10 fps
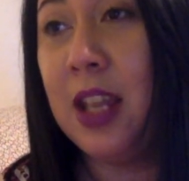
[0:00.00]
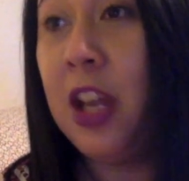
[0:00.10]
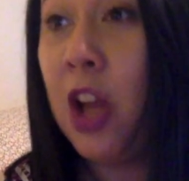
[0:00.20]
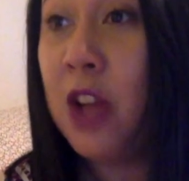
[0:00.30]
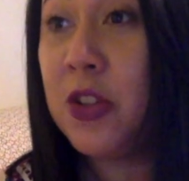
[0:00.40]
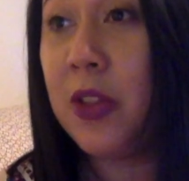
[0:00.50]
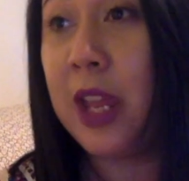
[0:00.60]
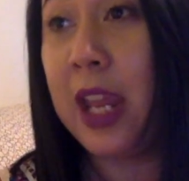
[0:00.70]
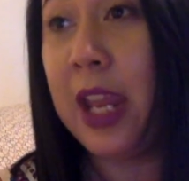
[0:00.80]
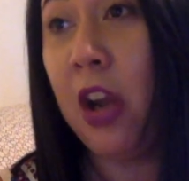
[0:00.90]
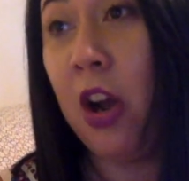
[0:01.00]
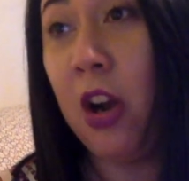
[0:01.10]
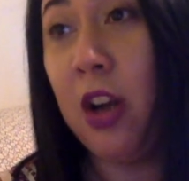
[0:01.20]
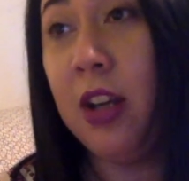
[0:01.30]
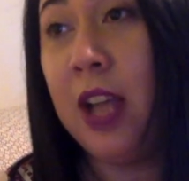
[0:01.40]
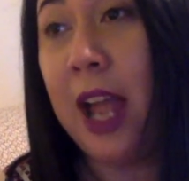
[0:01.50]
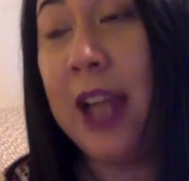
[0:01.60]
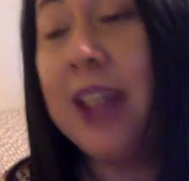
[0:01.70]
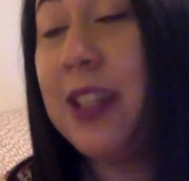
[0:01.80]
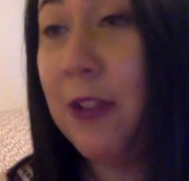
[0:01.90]
and also the AR. I
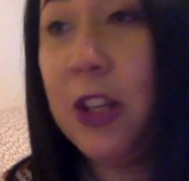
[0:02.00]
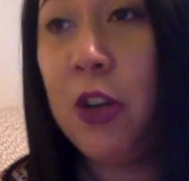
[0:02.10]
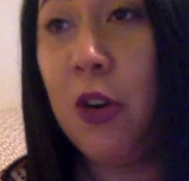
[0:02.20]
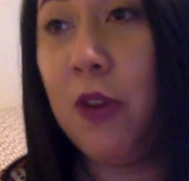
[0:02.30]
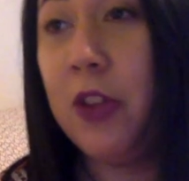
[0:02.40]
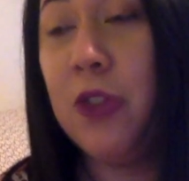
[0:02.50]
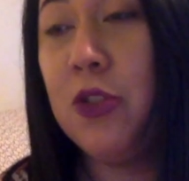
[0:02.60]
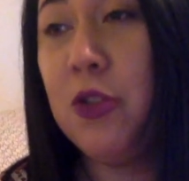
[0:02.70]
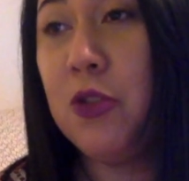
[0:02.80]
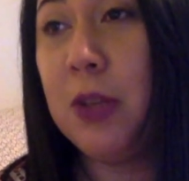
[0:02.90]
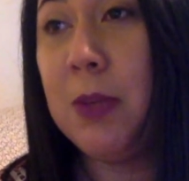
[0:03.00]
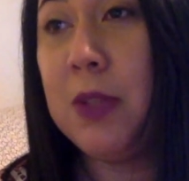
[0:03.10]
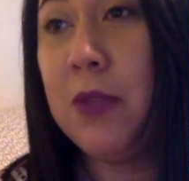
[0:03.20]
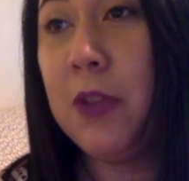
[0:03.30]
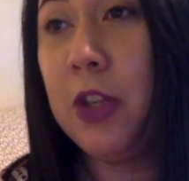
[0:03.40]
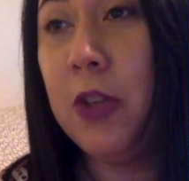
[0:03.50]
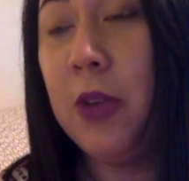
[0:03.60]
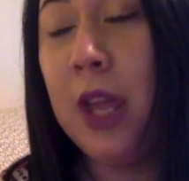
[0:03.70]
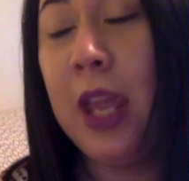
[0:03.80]
could definitely go over those two treatments for you.